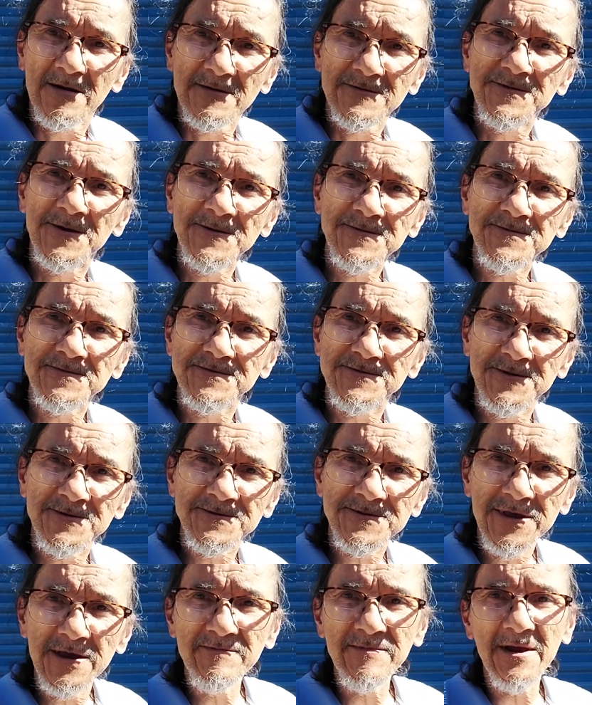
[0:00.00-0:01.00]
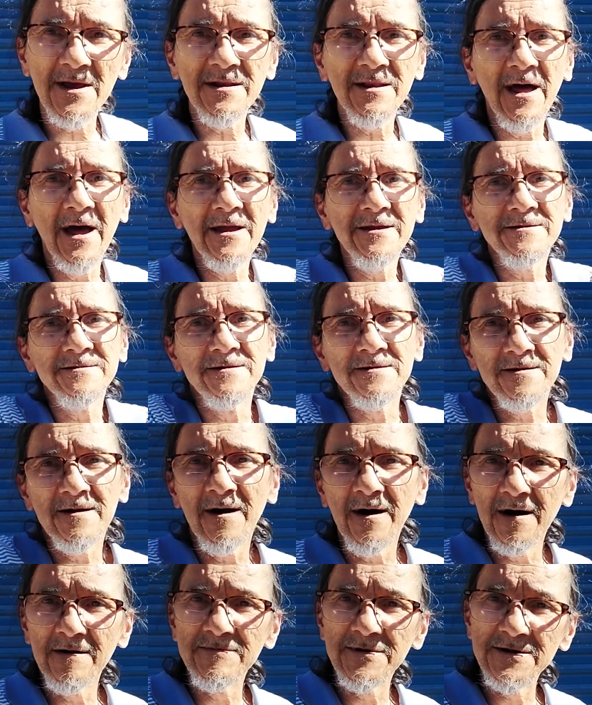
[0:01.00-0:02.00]
just give me a like and a
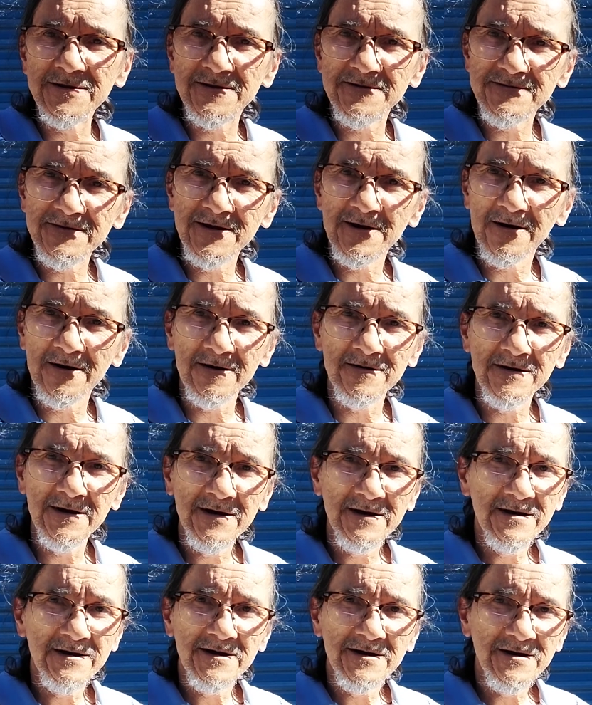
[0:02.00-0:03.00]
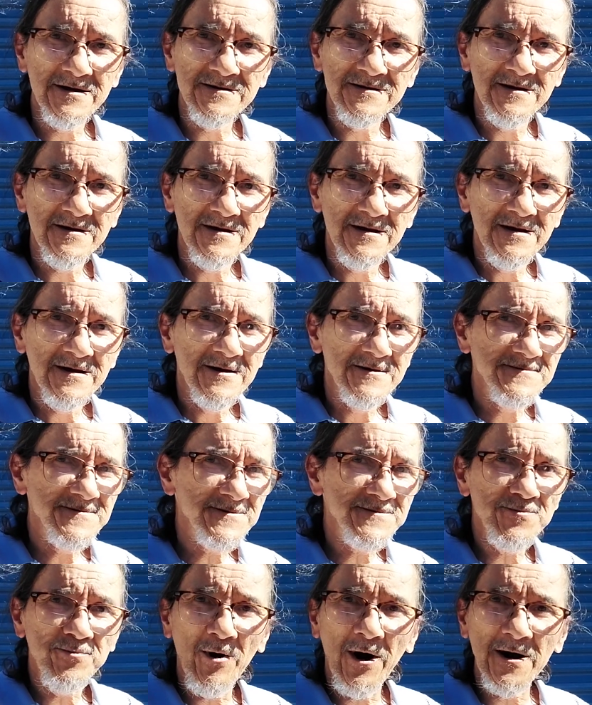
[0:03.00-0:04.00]
comment, you know, and
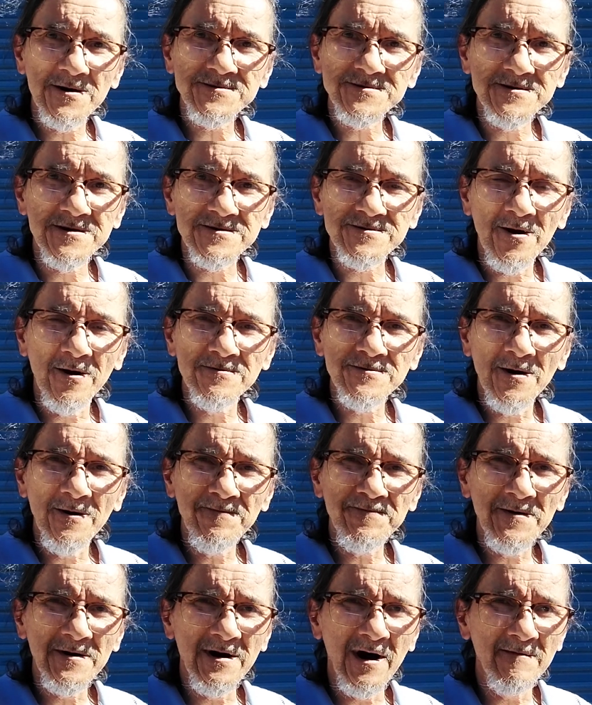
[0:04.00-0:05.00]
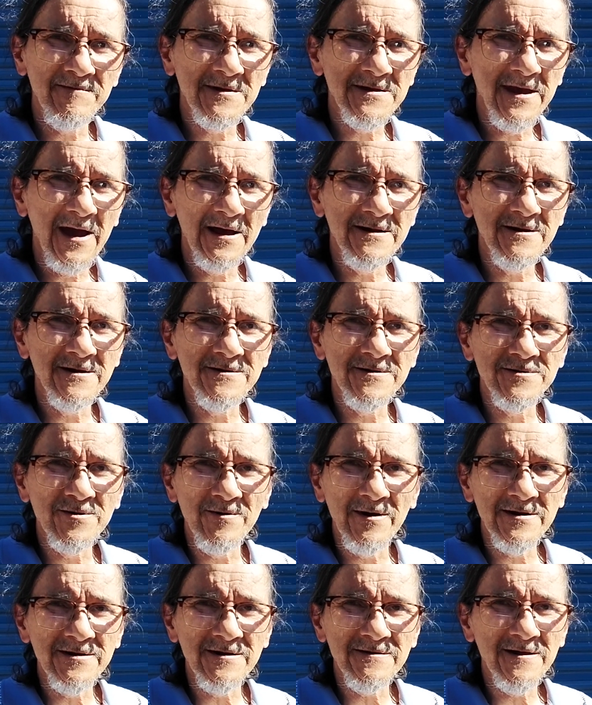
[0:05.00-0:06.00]
just watching it. Don't feel obligated to do
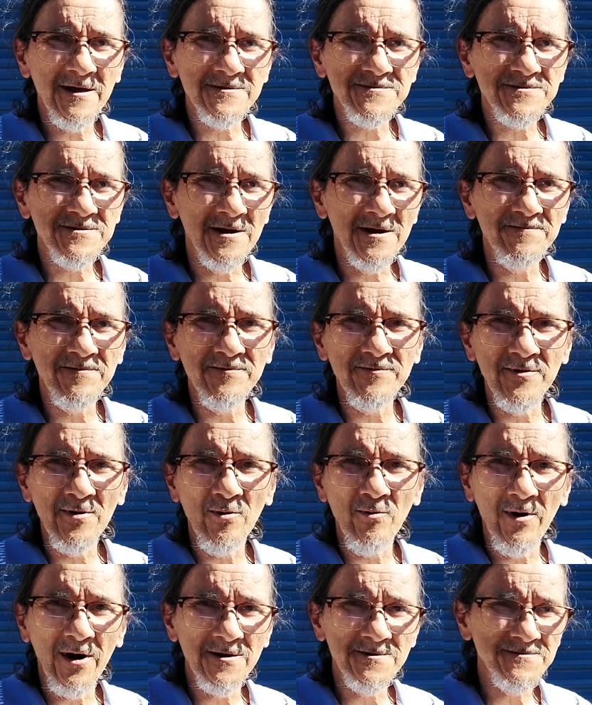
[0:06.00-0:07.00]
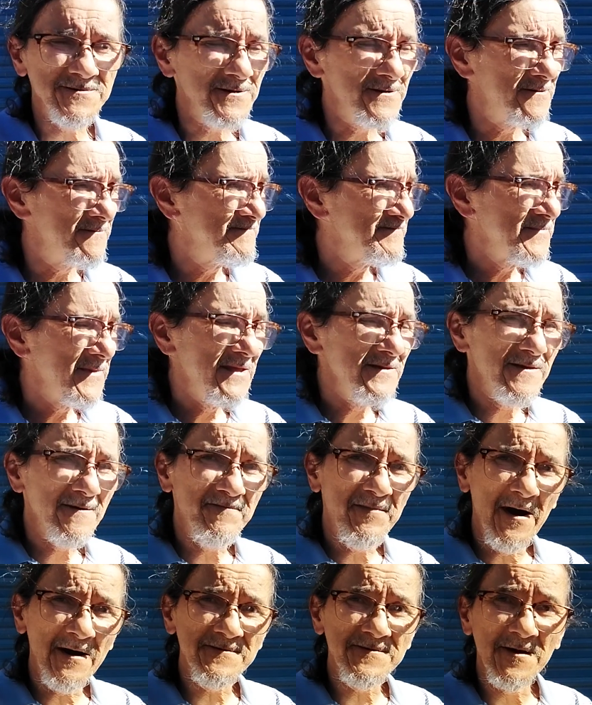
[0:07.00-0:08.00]
any of that stuff if you don't want to. The
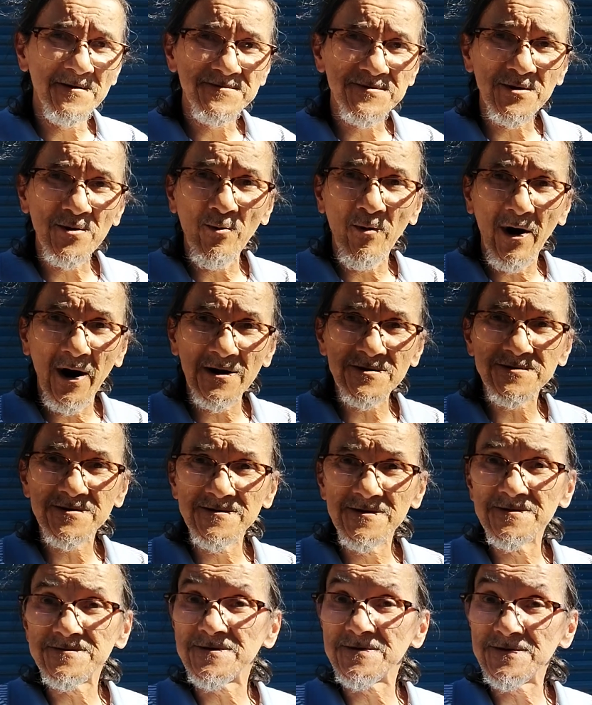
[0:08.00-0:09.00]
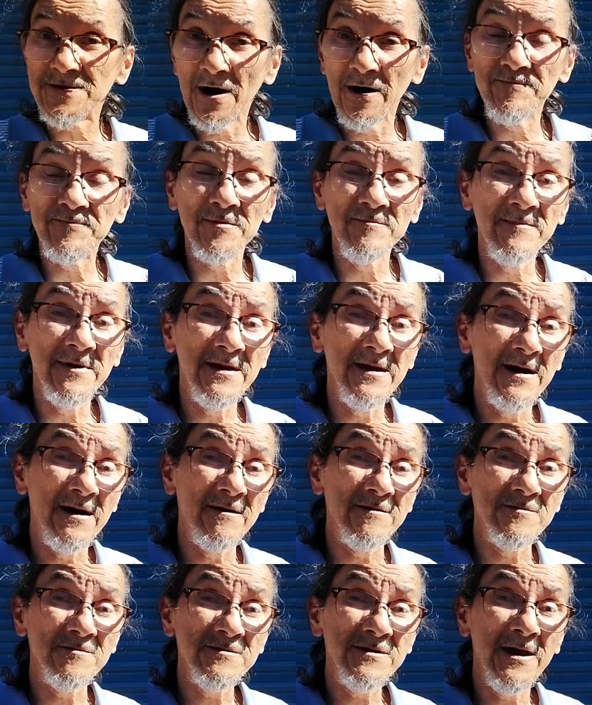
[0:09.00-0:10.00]
fact that you're watching this is helping me out,
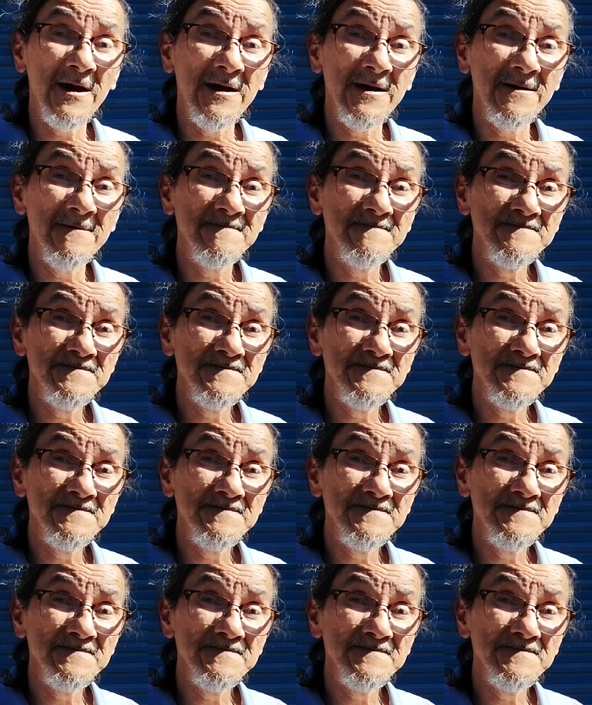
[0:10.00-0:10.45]
okay?